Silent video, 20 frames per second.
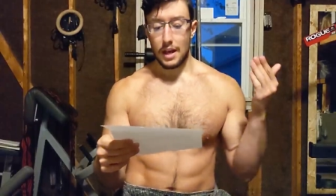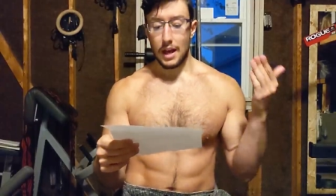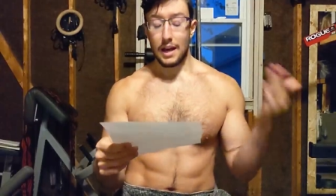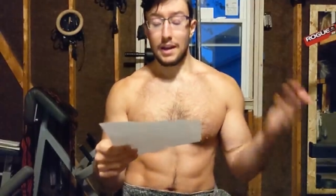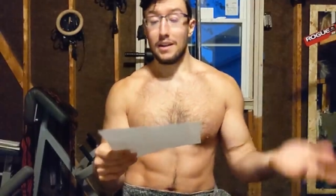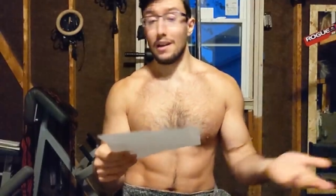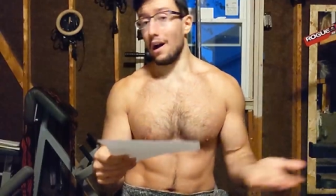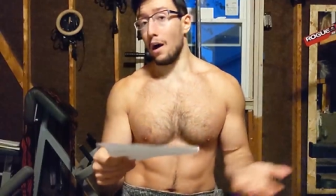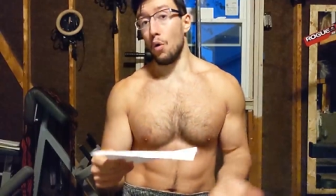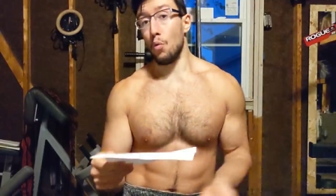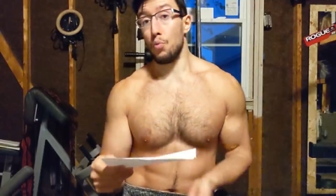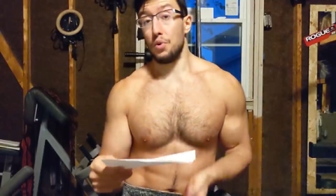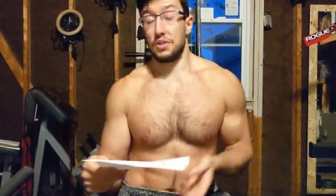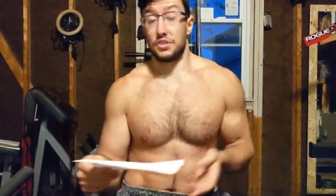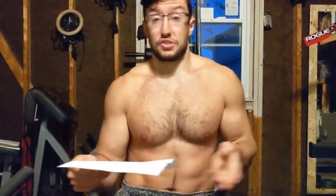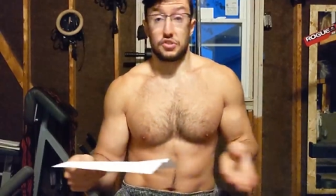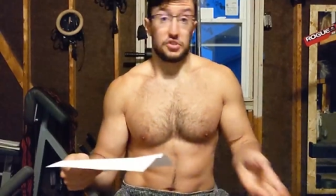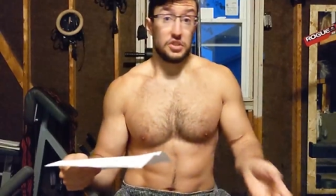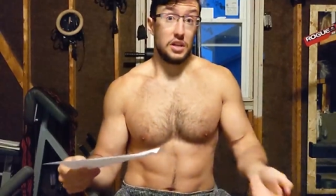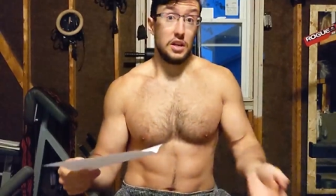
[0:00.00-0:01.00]
And now we
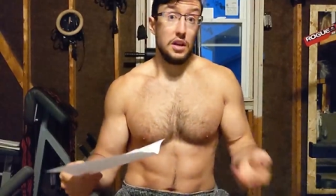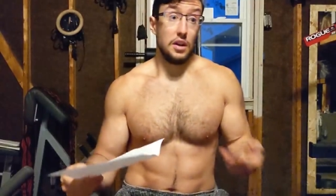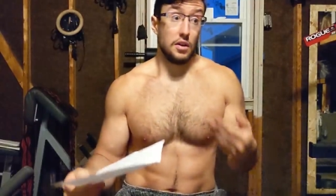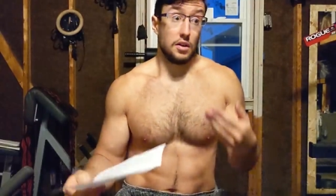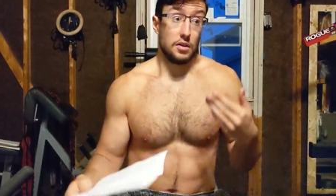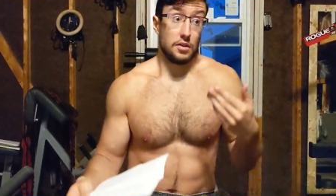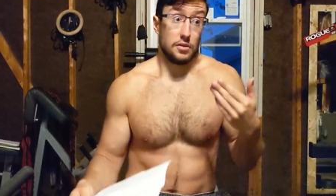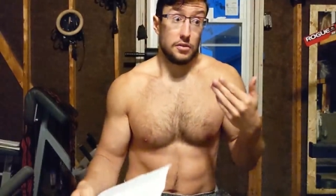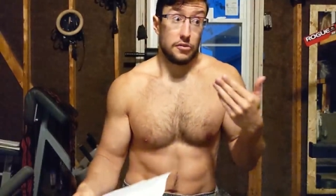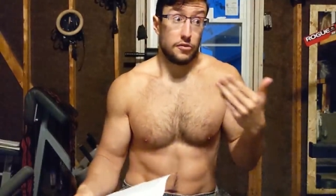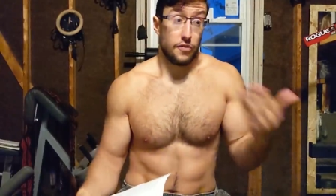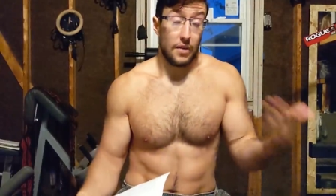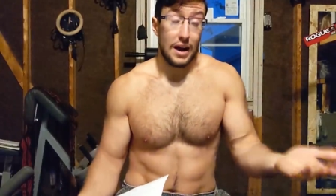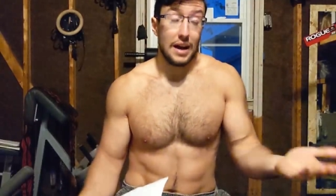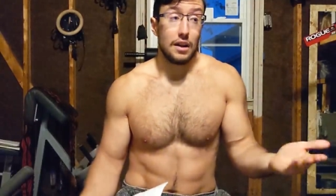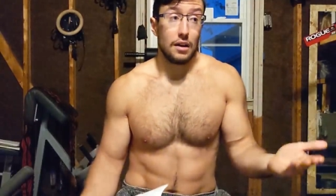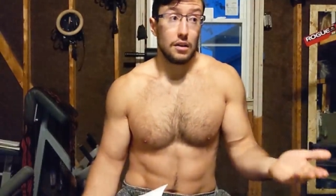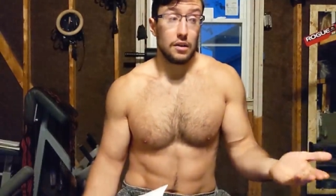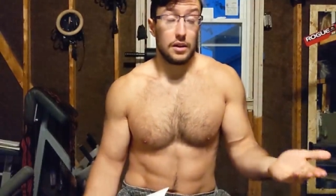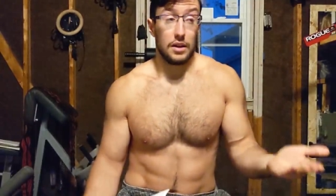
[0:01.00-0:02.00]
see
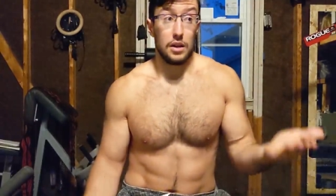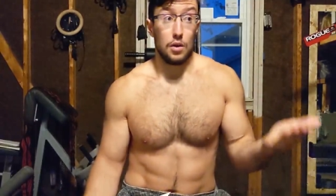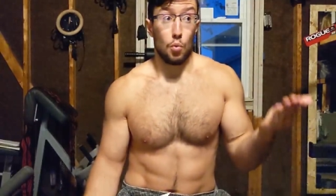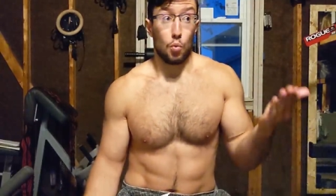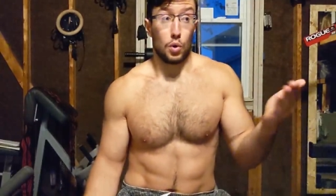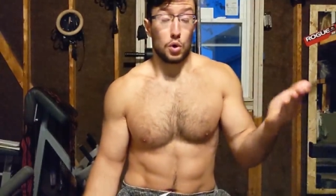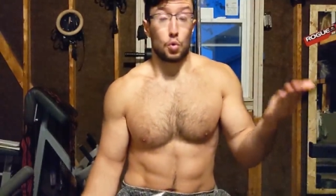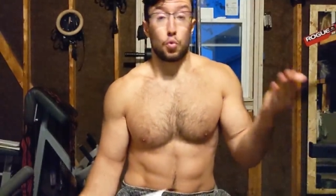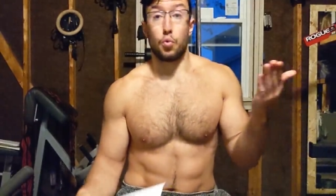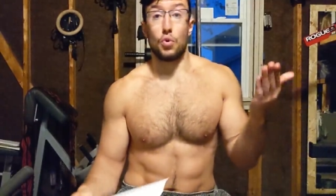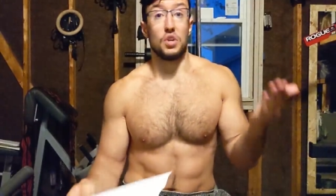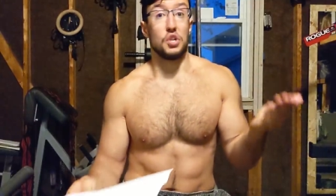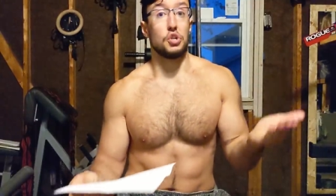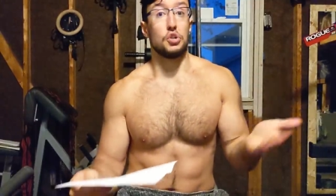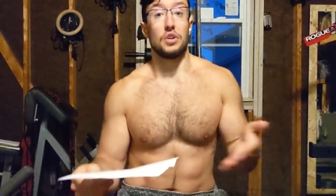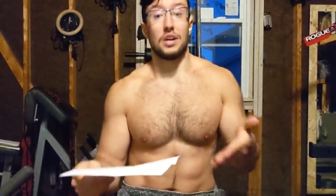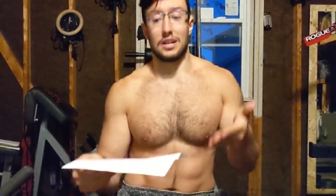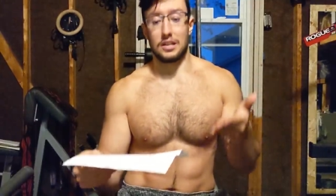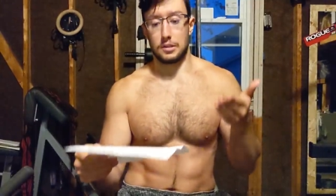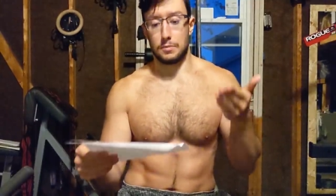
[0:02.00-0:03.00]
finally what
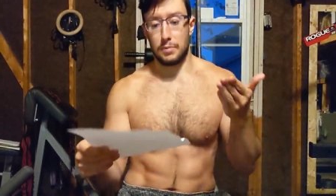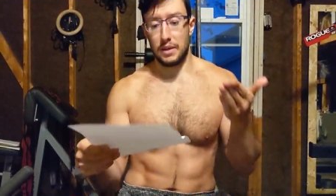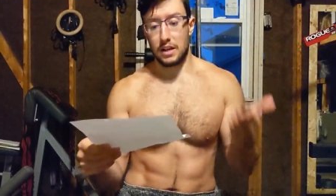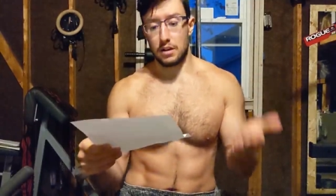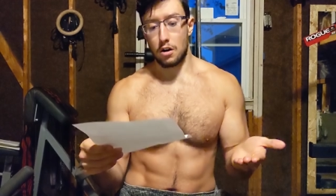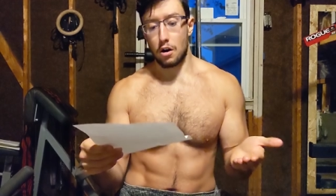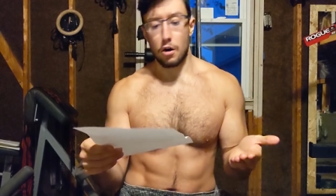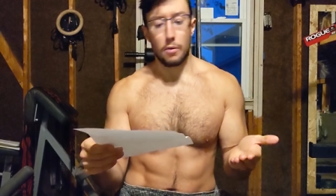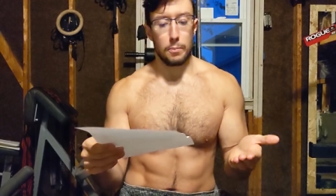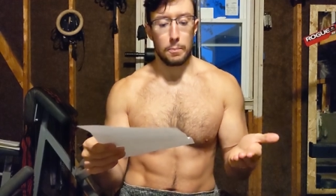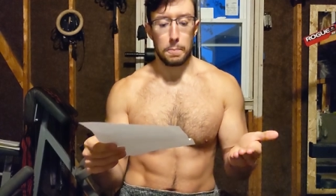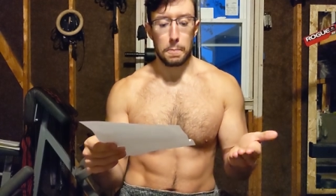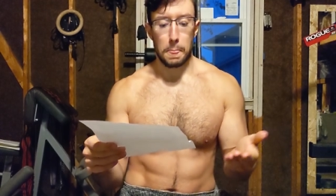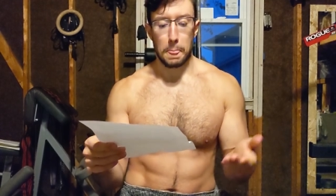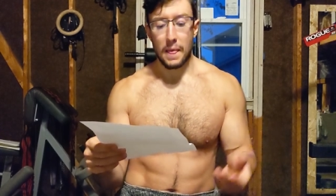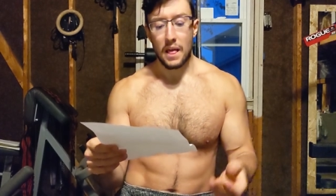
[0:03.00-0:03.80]
religion has become.